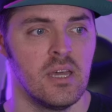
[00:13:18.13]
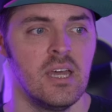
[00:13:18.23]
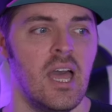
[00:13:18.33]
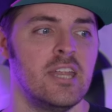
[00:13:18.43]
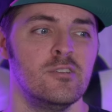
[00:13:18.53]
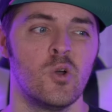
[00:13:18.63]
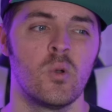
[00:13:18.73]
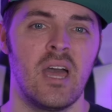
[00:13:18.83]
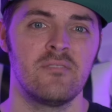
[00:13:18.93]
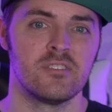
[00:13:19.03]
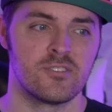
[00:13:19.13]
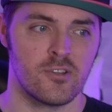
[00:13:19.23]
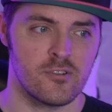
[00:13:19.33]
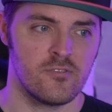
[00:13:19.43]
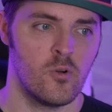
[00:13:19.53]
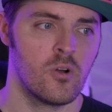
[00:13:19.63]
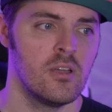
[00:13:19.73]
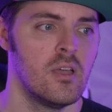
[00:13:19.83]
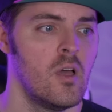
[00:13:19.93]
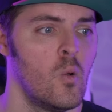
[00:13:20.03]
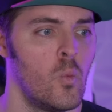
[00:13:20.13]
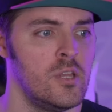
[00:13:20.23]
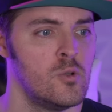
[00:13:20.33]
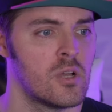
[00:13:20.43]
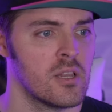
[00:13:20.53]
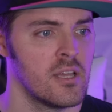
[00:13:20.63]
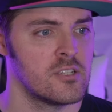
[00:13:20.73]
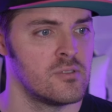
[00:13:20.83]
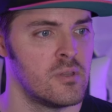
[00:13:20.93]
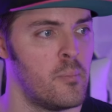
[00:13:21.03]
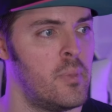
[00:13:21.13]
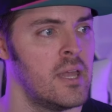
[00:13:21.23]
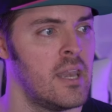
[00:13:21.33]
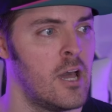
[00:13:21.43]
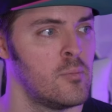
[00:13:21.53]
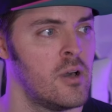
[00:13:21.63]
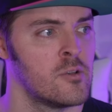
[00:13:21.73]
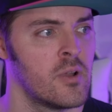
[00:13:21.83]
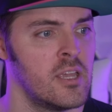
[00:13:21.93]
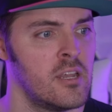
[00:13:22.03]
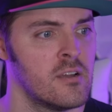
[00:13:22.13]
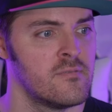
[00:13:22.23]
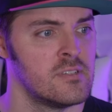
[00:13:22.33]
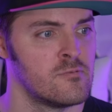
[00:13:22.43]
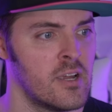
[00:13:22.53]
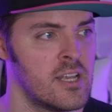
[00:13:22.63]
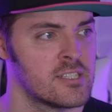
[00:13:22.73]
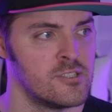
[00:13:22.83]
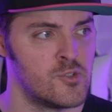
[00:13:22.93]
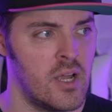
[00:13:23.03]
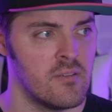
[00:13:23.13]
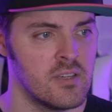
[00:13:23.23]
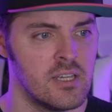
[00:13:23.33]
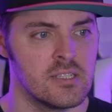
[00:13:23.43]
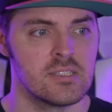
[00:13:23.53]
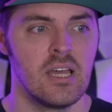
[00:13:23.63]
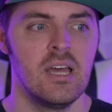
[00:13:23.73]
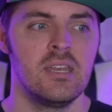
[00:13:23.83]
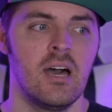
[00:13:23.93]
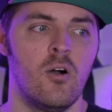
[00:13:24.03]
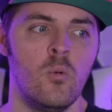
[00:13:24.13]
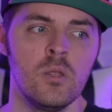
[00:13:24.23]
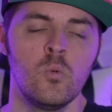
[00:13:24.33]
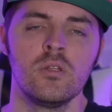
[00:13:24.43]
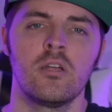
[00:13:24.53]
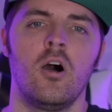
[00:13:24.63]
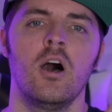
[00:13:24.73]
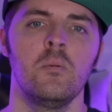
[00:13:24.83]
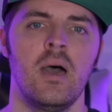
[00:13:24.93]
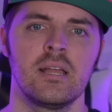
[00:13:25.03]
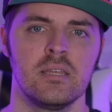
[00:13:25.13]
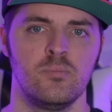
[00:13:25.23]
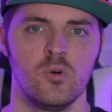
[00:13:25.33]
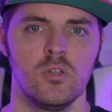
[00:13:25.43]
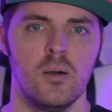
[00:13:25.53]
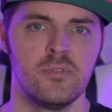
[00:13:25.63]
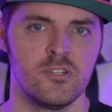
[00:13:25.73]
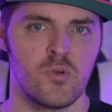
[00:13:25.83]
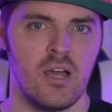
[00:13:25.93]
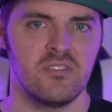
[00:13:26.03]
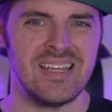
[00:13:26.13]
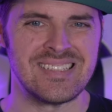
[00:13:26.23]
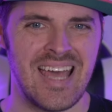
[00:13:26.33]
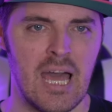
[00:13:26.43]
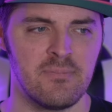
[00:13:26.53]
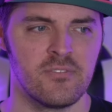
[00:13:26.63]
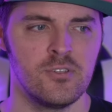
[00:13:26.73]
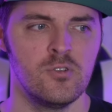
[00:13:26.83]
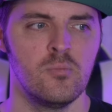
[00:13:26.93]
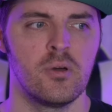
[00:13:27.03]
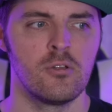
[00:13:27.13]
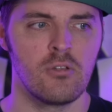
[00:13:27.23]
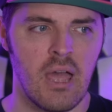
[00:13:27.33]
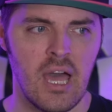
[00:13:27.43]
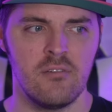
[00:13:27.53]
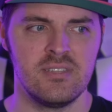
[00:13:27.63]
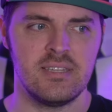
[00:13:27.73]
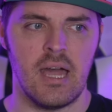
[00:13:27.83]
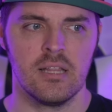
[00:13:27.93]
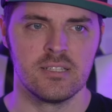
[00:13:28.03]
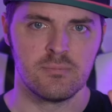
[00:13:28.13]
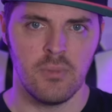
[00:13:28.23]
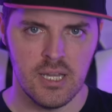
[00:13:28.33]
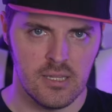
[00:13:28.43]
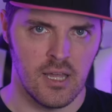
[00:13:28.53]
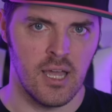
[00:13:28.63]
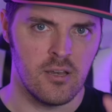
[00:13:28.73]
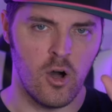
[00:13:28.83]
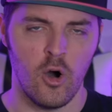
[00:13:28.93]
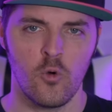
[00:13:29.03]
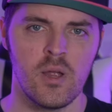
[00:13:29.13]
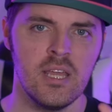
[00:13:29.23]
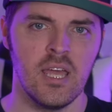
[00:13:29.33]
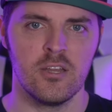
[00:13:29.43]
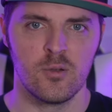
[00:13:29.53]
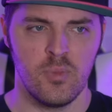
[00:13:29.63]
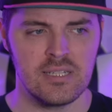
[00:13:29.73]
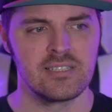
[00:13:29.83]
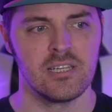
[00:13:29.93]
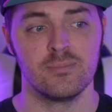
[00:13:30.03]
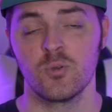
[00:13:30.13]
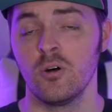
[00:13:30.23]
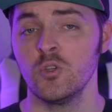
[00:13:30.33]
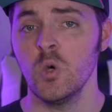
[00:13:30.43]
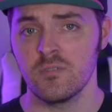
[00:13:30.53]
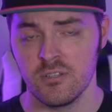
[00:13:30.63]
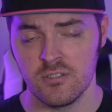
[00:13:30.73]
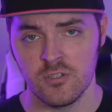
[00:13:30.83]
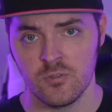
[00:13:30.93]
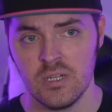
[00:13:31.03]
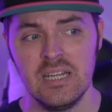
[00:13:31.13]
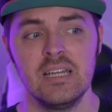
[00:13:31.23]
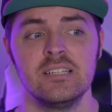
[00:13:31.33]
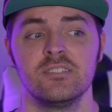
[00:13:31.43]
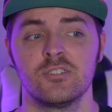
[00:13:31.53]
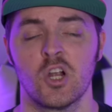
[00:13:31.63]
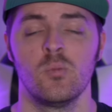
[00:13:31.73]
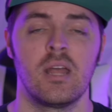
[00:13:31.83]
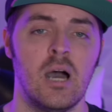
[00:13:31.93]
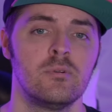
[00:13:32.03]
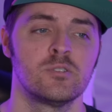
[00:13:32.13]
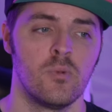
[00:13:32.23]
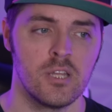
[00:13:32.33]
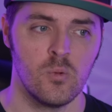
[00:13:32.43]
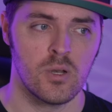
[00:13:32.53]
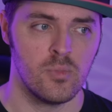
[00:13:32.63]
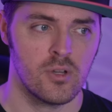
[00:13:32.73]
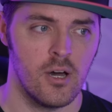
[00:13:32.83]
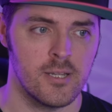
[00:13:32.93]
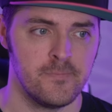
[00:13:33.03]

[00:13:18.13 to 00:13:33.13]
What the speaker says: and you don't want to have to search for it, when you click the Bet Now button right here, right next to DraftKings, not only will it automatically pull up the DraftKings app for you, but it will have Dallas money line already in your bet slip. So all you have to do is determine how much money you want to put on it.